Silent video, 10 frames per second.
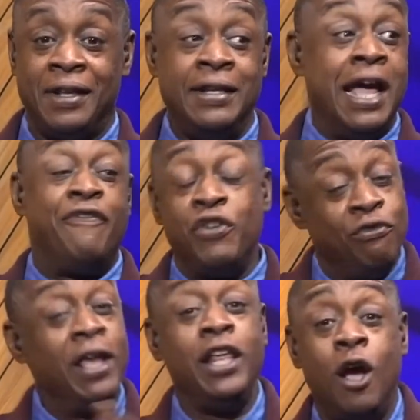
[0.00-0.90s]
Now, if you're
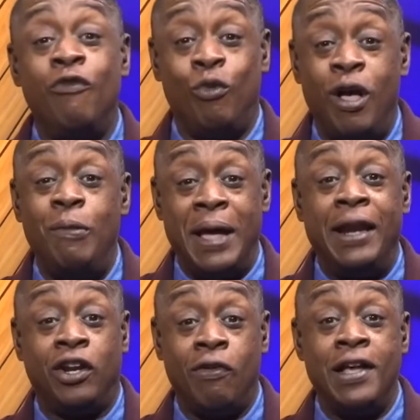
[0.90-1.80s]
really overwhelmed by
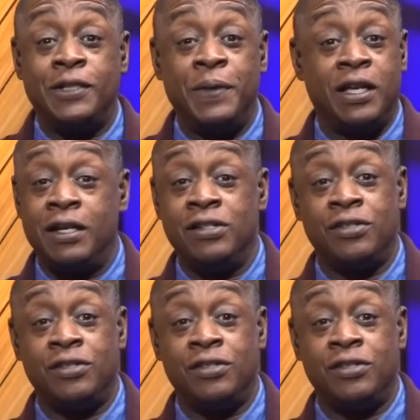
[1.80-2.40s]
the crush because,